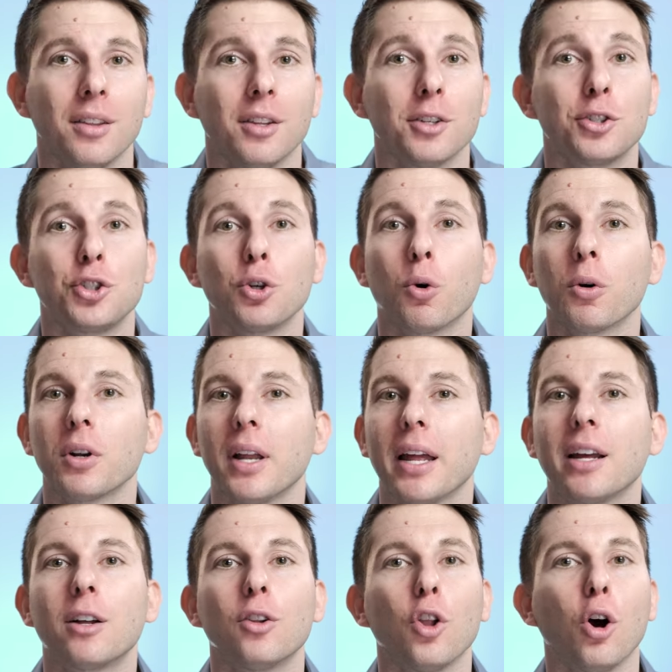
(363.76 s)
The short
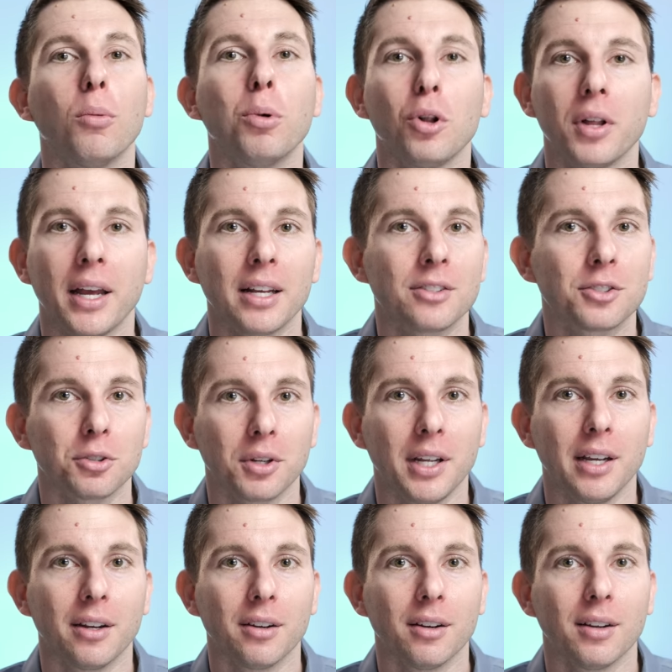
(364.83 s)
and global answer
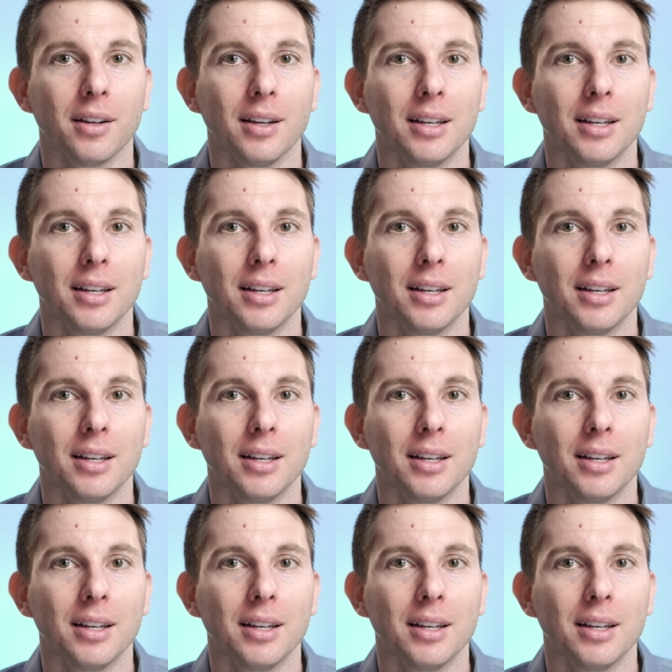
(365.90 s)
here